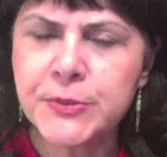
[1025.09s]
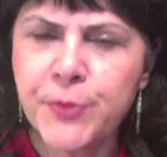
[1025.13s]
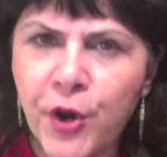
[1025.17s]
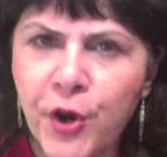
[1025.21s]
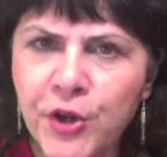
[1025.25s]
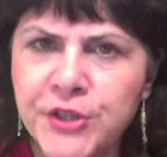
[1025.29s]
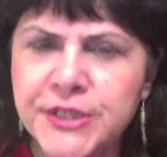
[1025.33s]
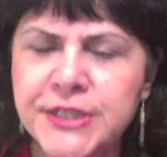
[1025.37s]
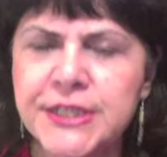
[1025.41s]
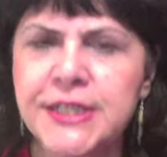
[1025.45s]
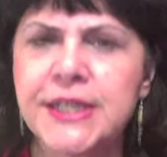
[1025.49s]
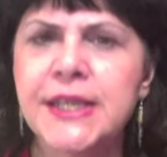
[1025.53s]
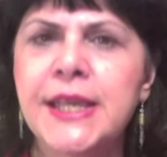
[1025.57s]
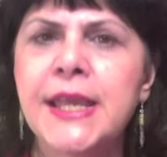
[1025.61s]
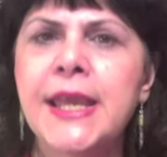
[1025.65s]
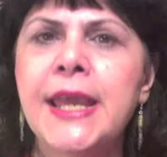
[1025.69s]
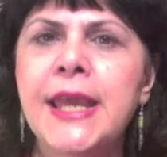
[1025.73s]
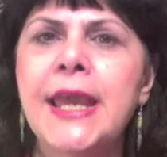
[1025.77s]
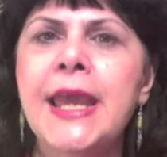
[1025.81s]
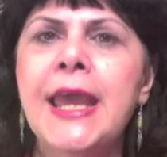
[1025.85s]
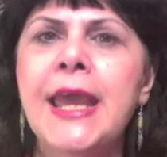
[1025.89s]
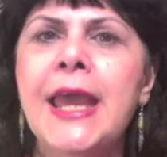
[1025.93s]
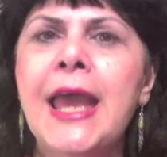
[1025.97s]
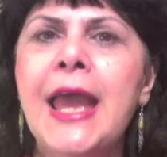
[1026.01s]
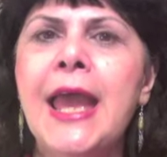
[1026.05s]
Party.
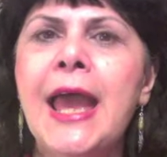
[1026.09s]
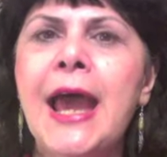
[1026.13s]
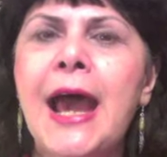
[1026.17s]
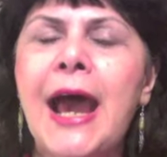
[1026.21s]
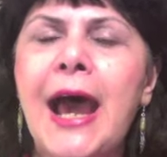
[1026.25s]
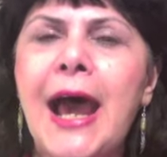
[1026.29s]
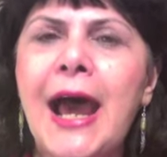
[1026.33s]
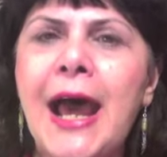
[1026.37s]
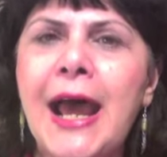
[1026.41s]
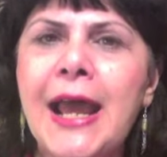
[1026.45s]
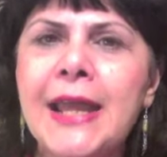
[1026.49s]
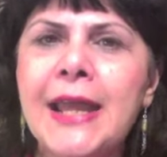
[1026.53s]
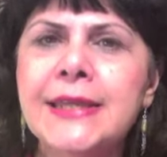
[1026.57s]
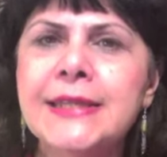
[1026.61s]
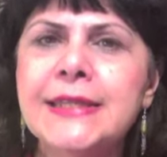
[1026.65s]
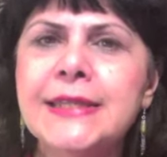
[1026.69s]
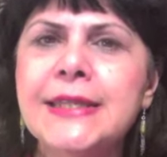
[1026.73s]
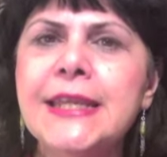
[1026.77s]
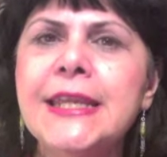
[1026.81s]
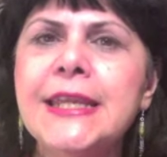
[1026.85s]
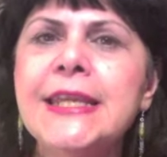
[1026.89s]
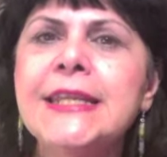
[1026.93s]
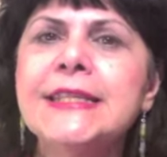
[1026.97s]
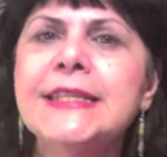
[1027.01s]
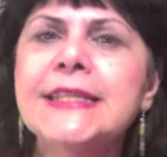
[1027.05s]
And
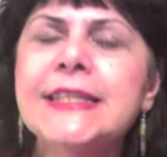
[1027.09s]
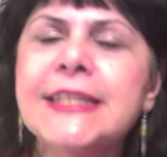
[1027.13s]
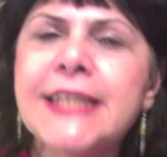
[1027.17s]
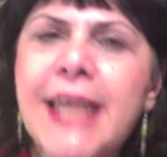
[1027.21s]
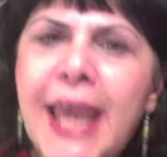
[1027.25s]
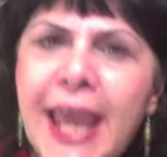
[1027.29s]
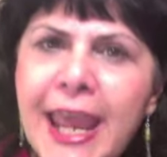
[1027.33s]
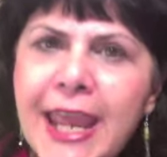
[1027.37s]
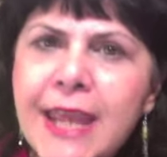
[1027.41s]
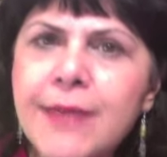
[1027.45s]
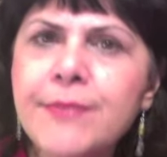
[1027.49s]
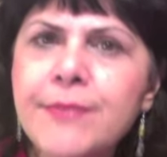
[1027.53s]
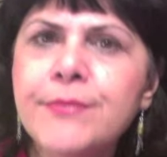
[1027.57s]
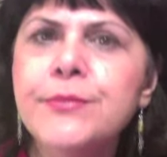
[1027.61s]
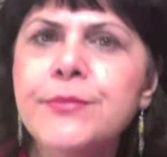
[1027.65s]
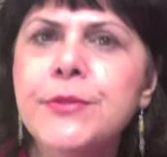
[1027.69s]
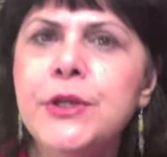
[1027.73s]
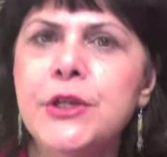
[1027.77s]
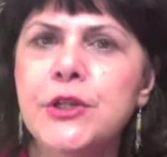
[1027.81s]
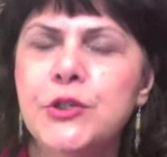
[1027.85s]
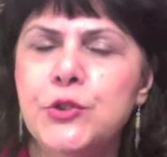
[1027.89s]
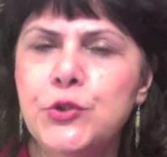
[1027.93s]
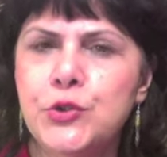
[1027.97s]
it came